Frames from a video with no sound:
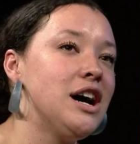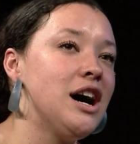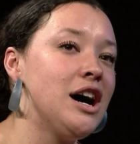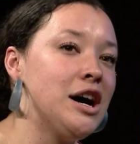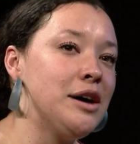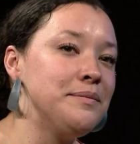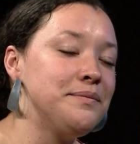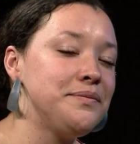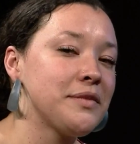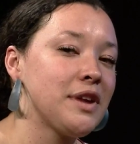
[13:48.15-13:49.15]
Um,
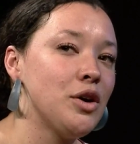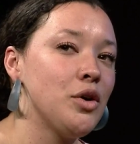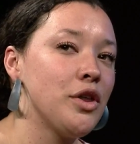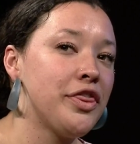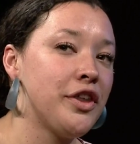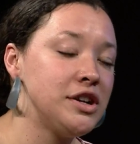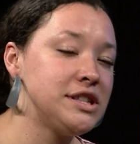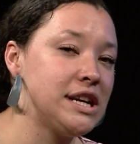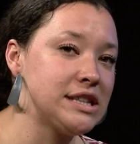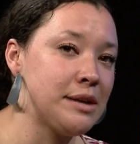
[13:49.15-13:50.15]

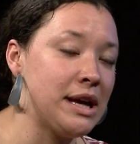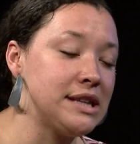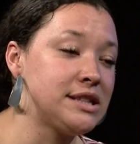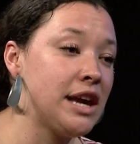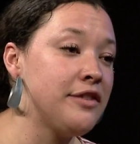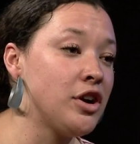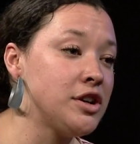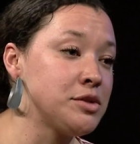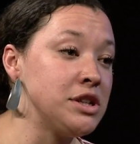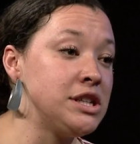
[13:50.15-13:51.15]
Thursdays, I'm at Savvor.
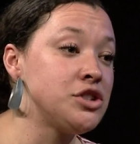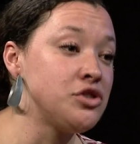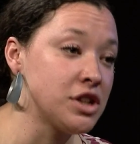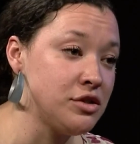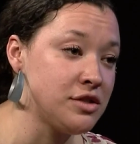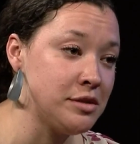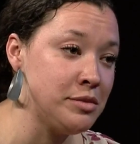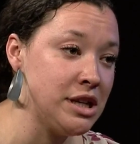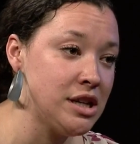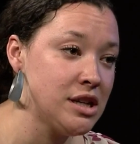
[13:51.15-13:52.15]
It's where District used to
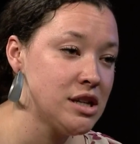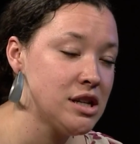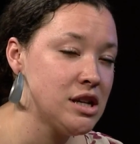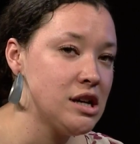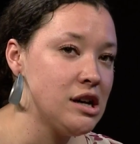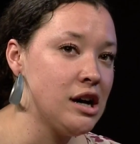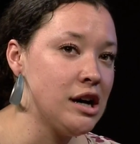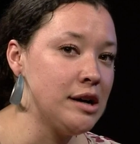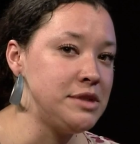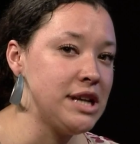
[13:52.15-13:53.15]
be,
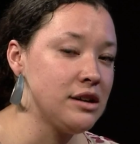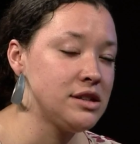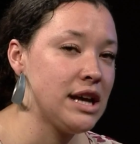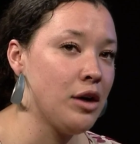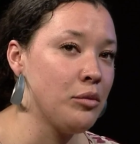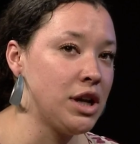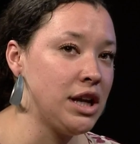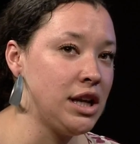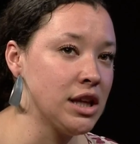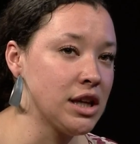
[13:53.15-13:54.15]
um, downtown
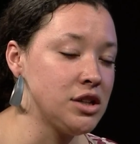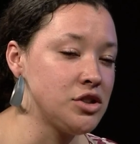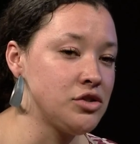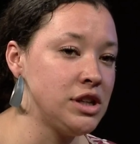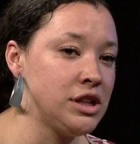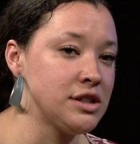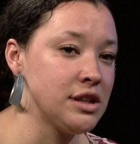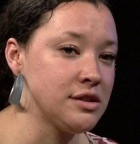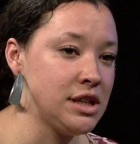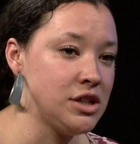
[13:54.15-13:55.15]
180 Lincoln Street near
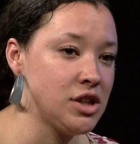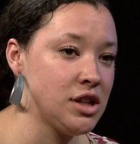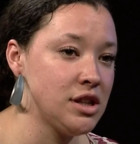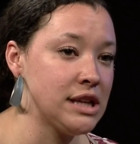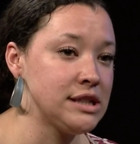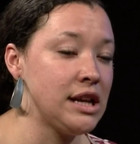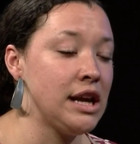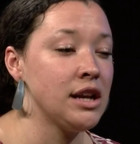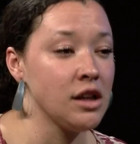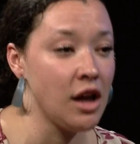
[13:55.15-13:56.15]
South Station. That's at
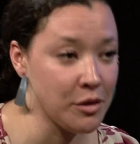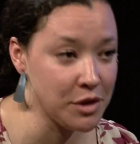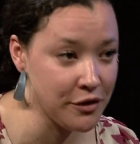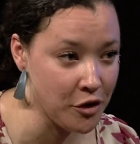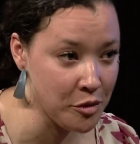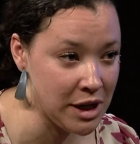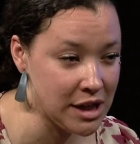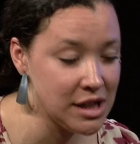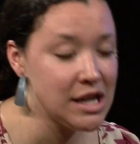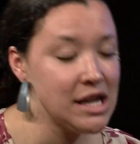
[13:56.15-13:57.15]
8 o'clock with the full band.